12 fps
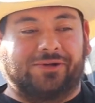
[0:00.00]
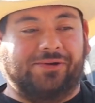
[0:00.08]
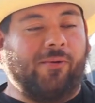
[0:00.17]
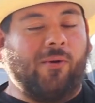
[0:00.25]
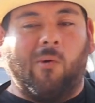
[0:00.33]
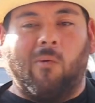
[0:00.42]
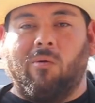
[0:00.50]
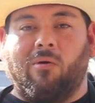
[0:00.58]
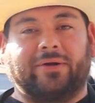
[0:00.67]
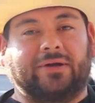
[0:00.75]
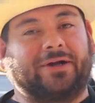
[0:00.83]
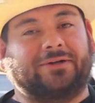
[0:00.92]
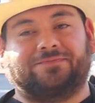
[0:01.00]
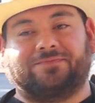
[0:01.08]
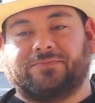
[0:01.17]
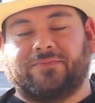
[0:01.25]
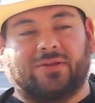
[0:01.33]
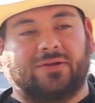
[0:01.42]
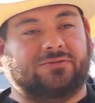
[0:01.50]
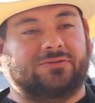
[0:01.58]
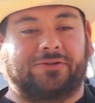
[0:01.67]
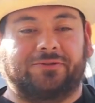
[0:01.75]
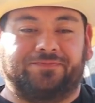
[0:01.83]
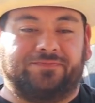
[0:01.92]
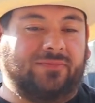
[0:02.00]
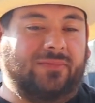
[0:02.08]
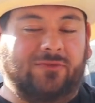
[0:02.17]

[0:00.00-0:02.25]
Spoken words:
But yeah, so